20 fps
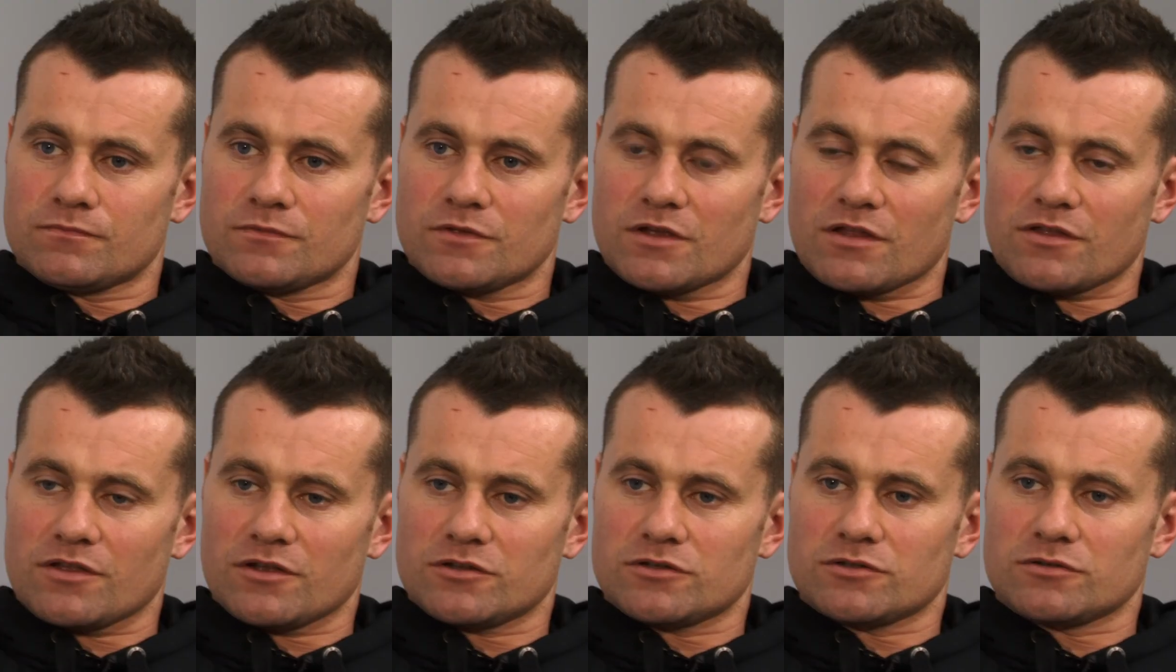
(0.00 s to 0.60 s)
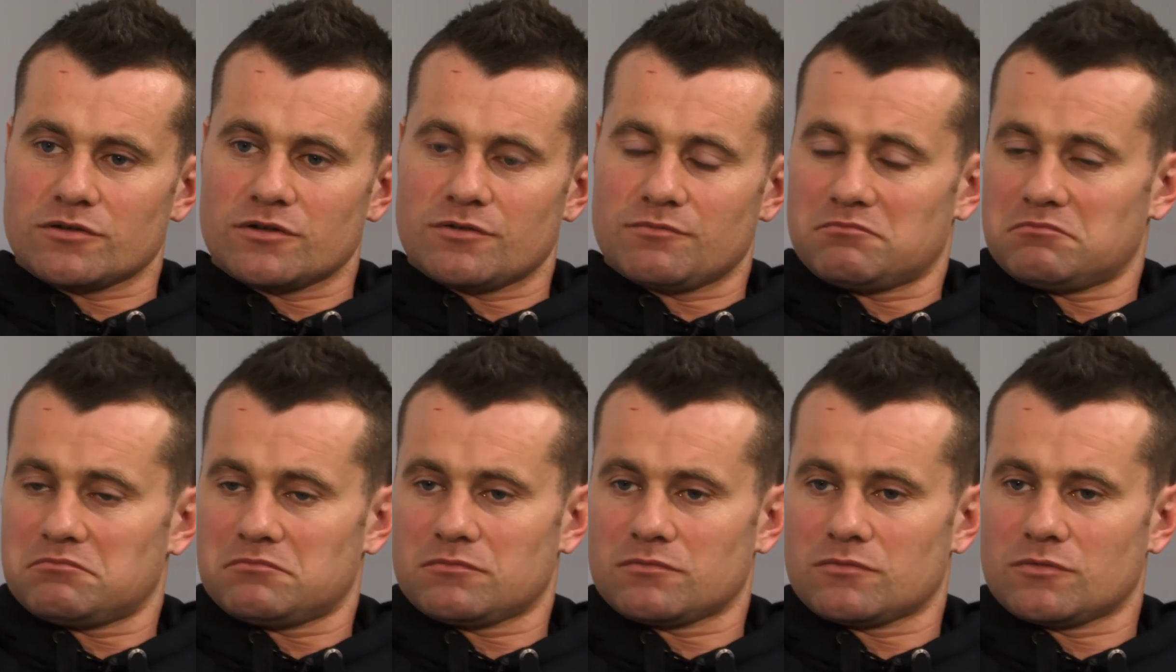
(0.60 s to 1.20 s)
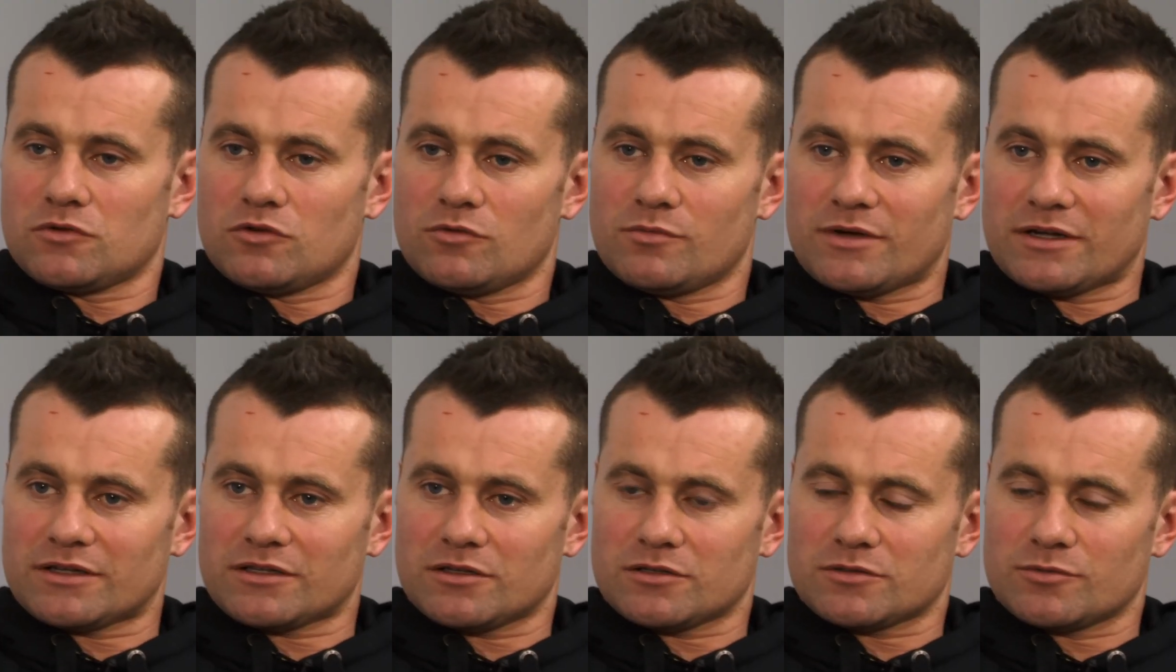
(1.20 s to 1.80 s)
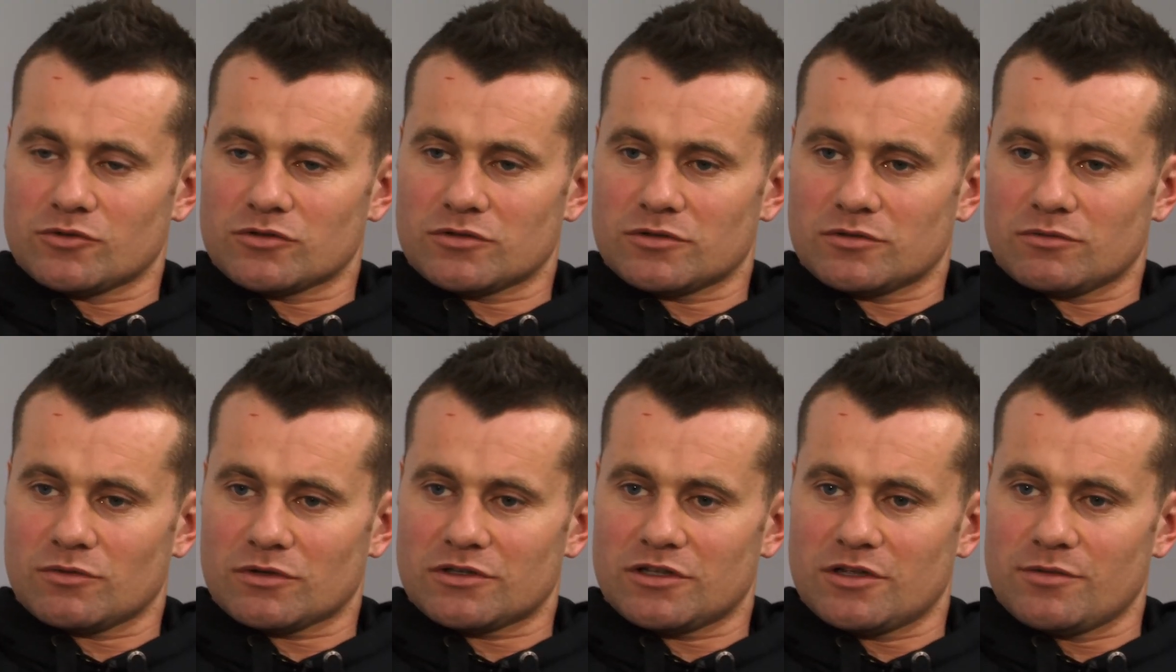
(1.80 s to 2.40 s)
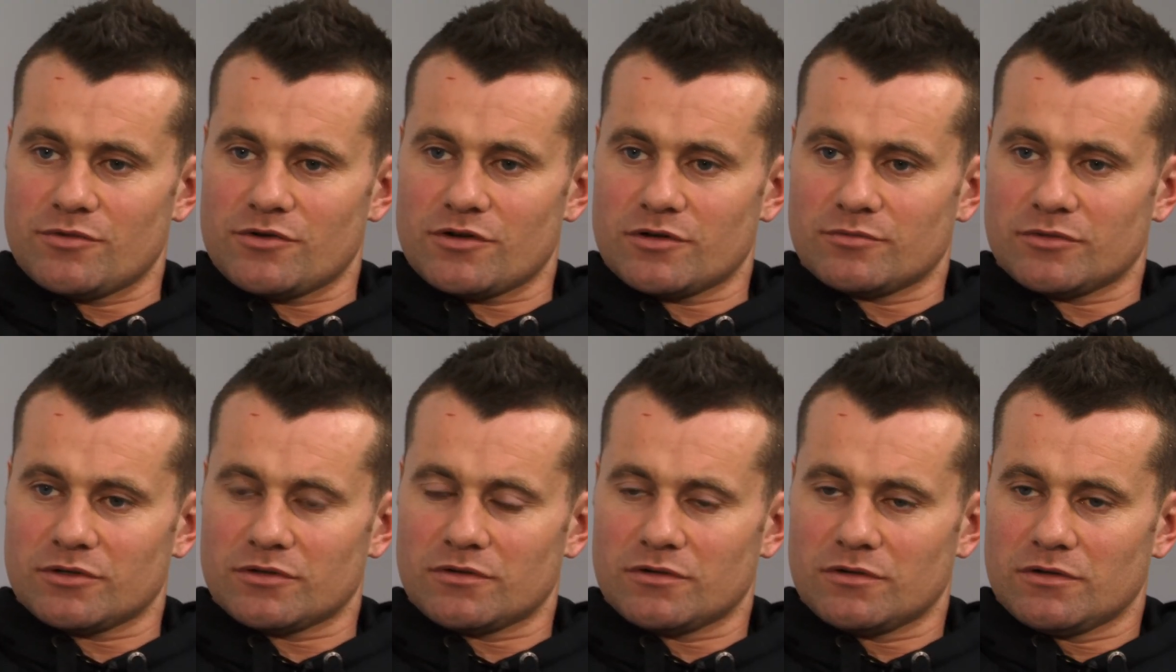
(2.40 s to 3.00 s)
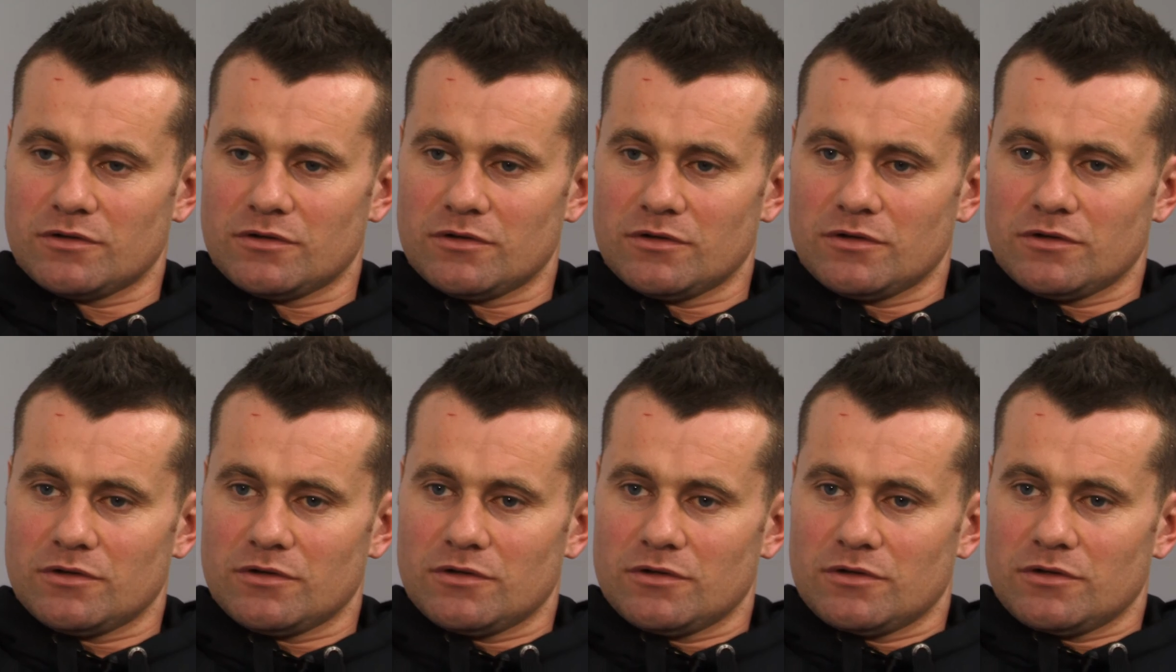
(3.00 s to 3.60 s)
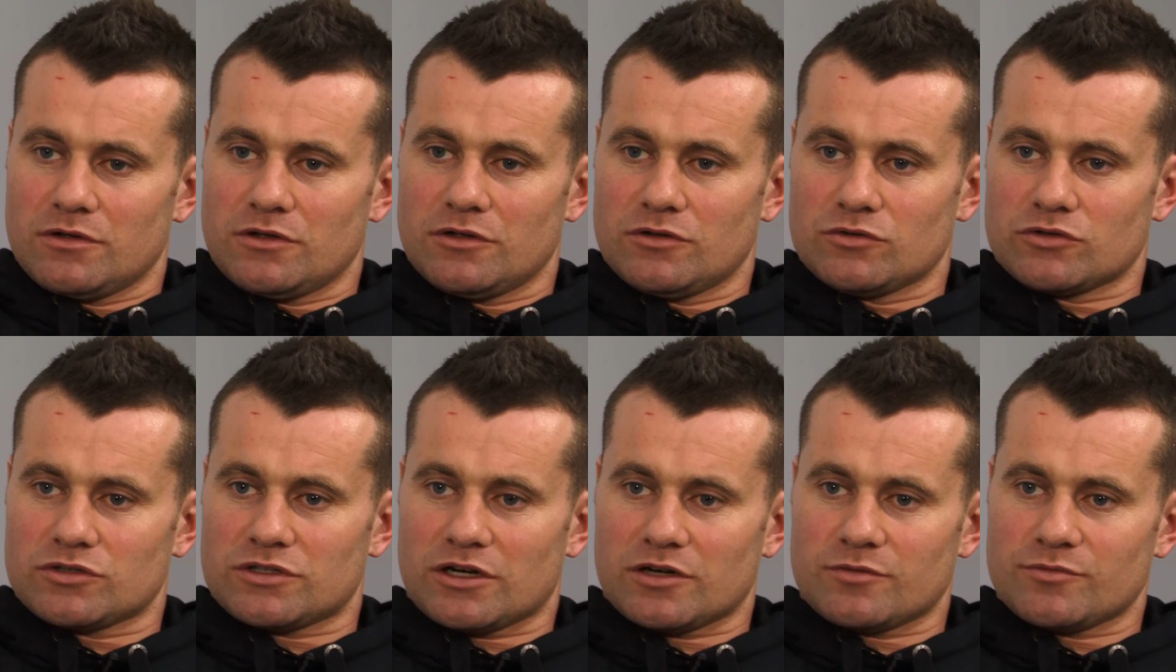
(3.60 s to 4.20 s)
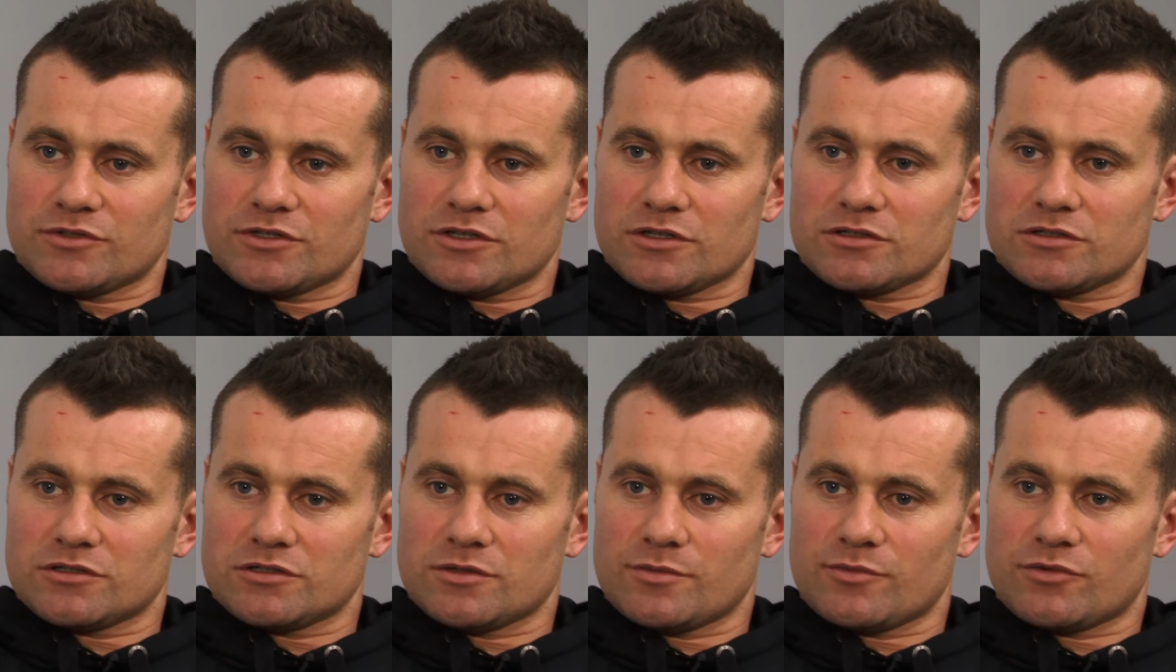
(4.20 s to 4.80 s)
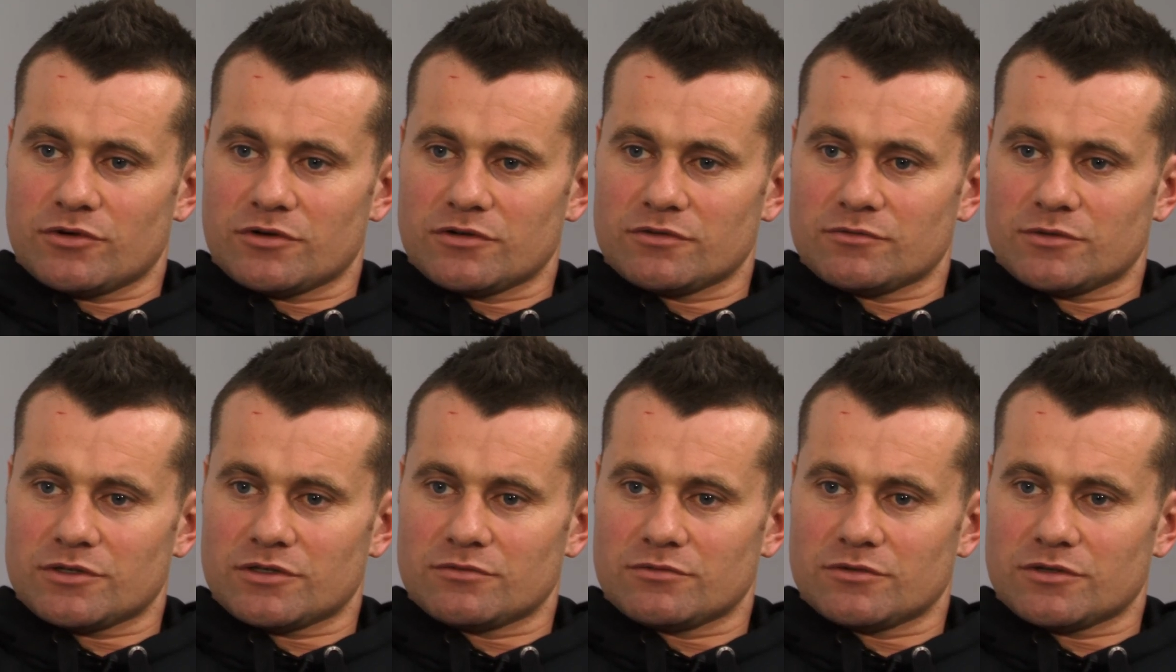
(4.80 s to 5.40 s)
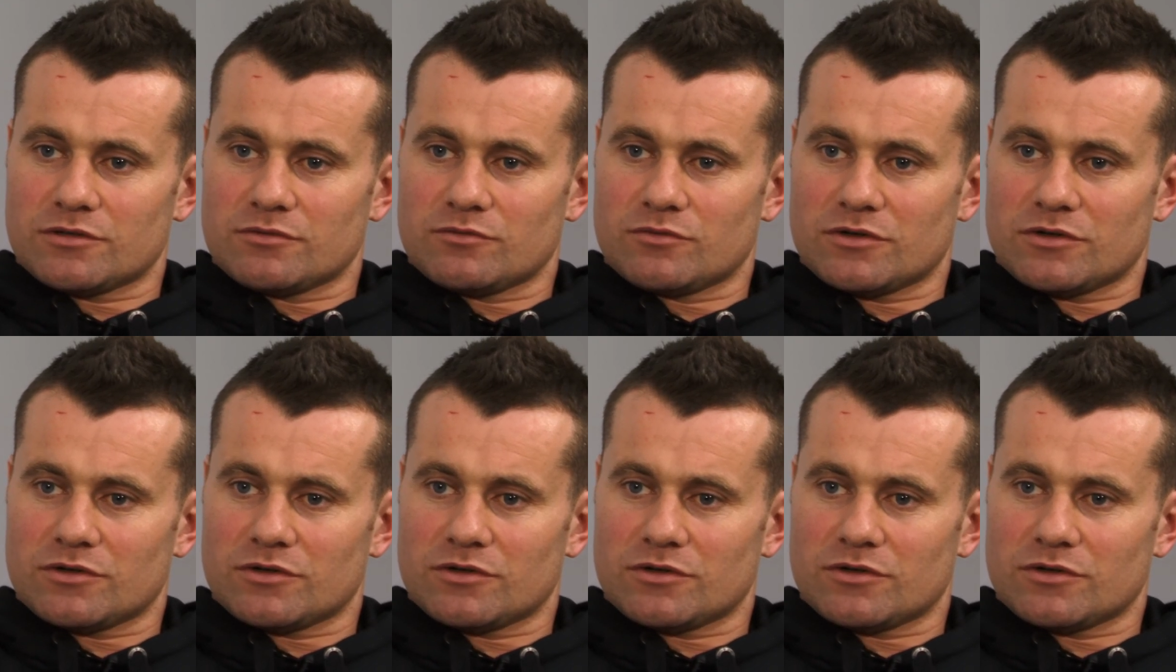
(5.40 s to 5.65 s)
Yeah, I think so. And going back, I suppose, it. what team you're in, but you know, starting positions is important where, where, mm.